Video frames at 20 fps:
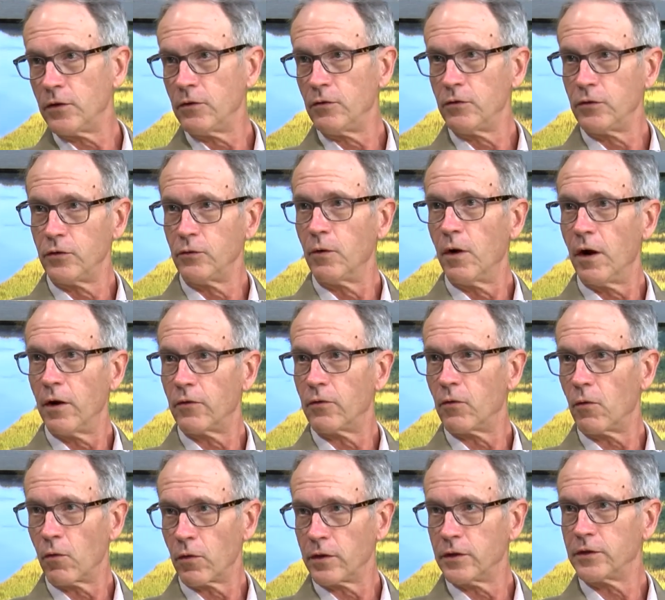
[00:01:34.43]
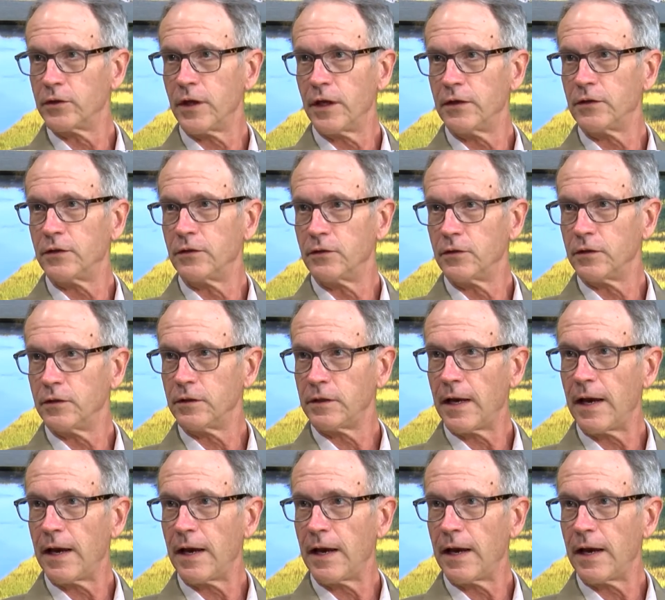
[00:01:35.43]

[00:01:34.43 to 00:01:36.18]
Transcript: do to other organizations in